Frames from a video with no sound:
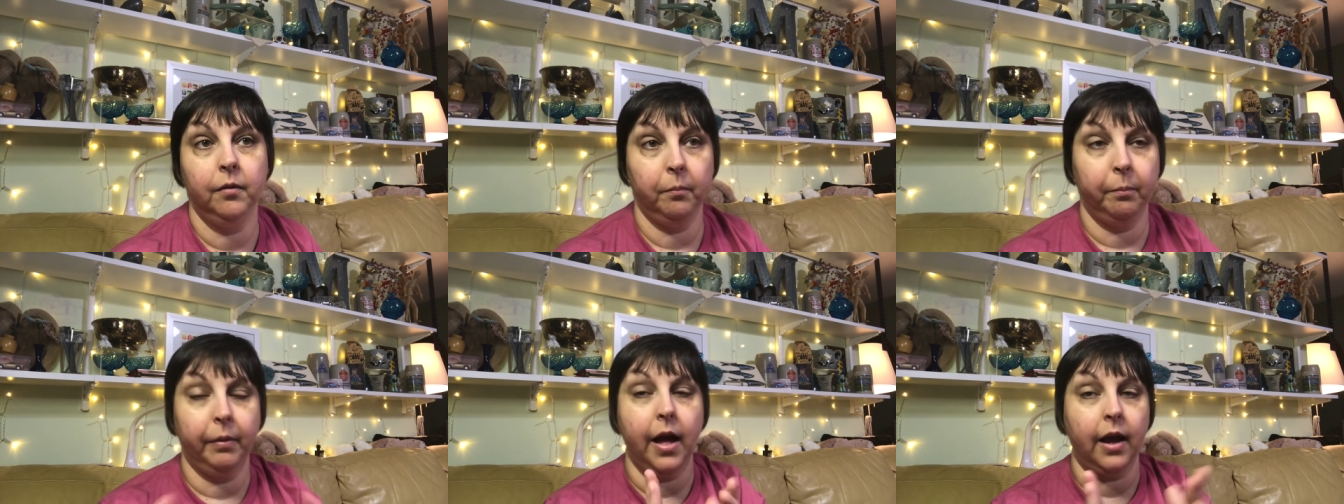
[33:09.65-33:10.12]

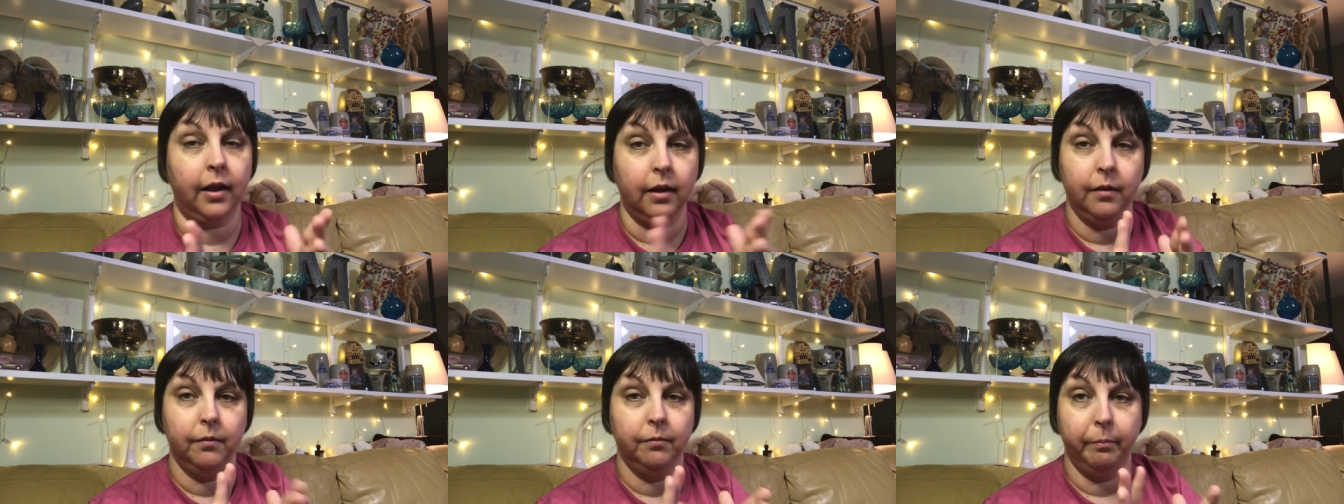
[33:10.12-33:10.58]
block
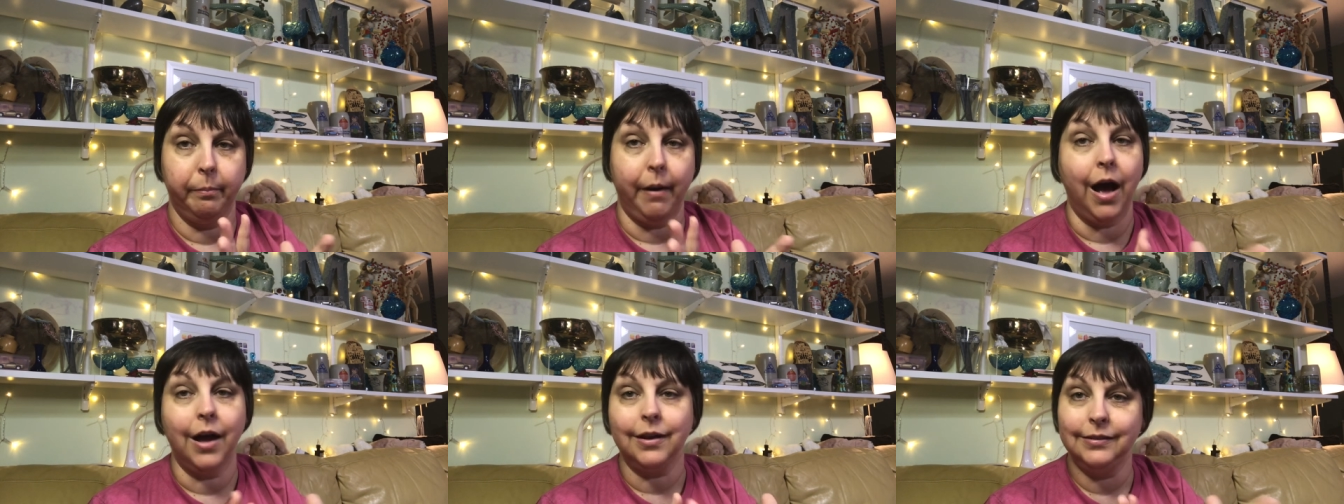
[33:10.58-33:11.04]

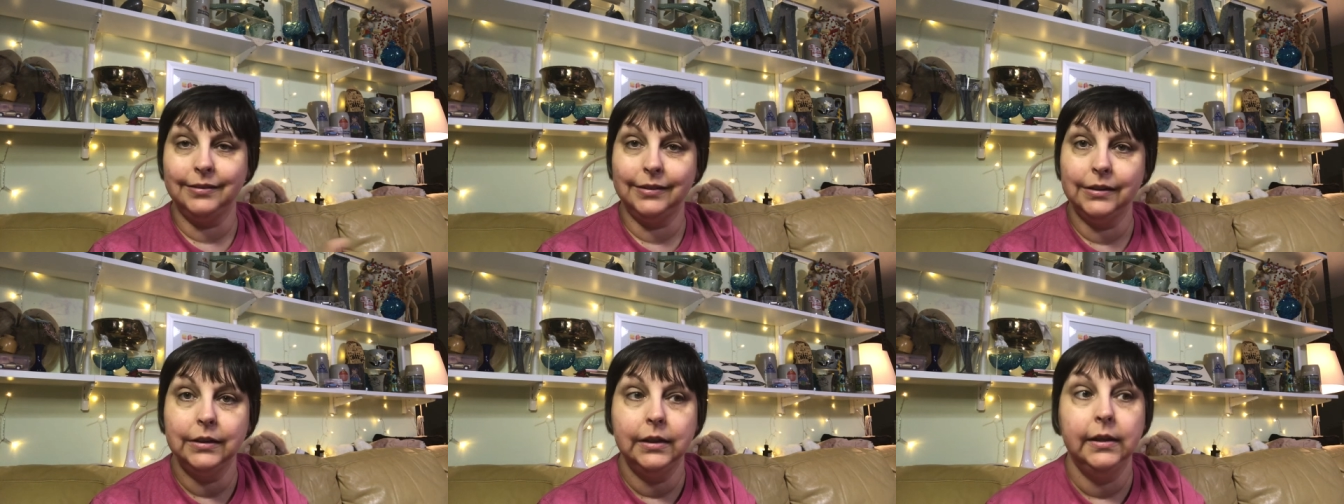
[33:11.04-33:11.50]
box,
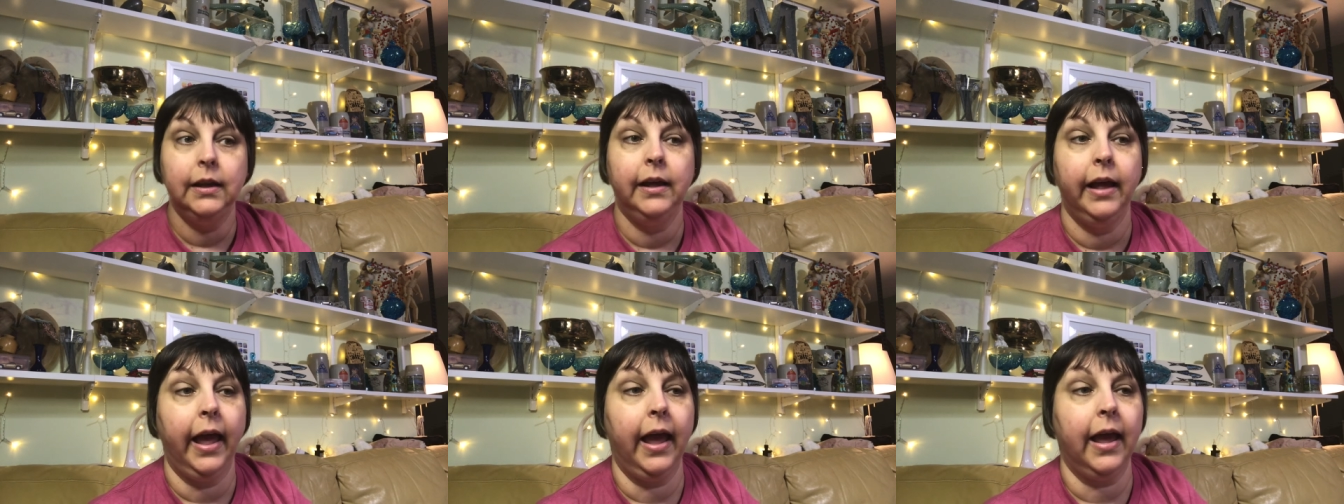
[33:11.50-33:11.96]

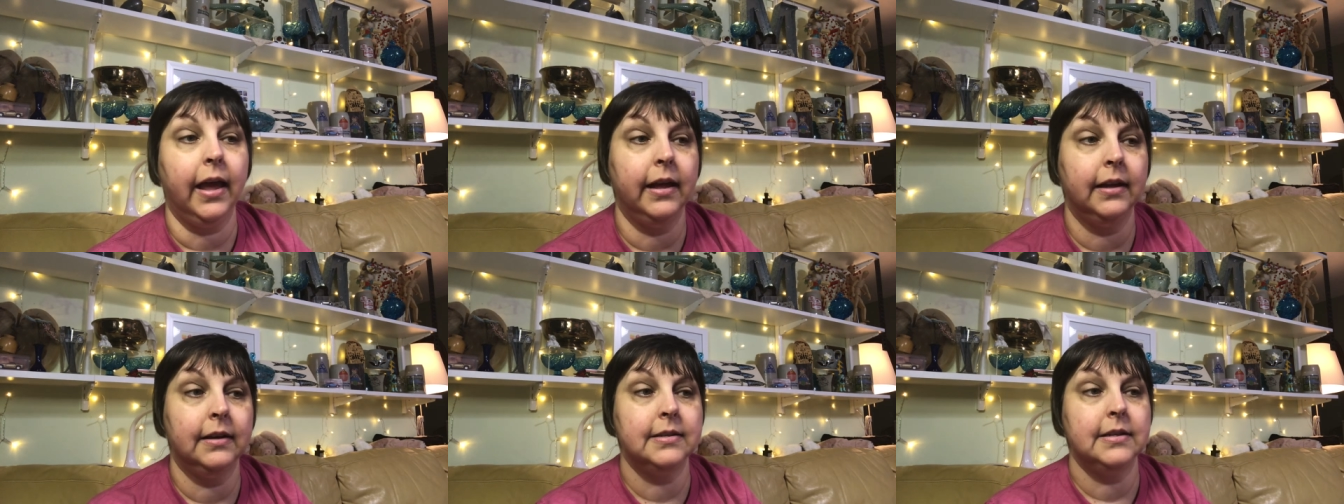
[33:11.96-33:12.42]

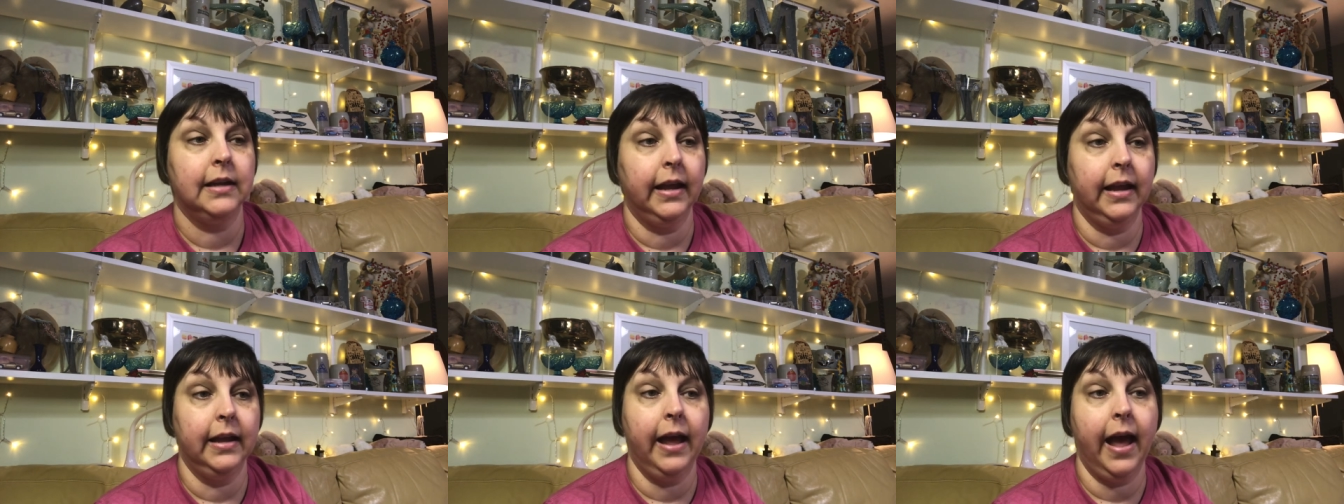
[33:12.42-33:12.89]
and
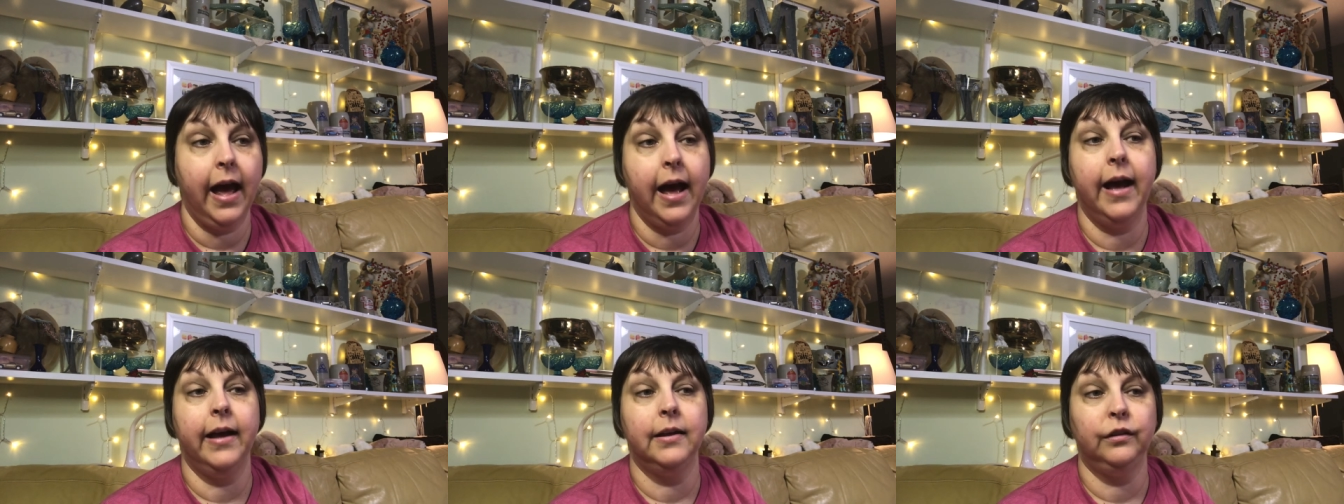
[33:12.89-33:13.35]
it
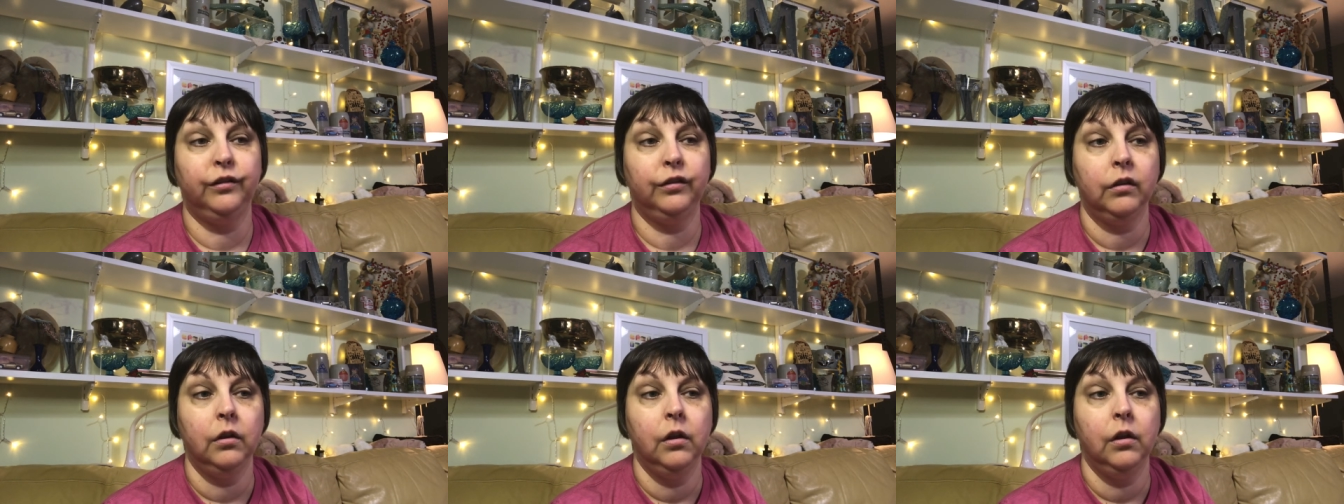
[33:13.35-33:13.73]
has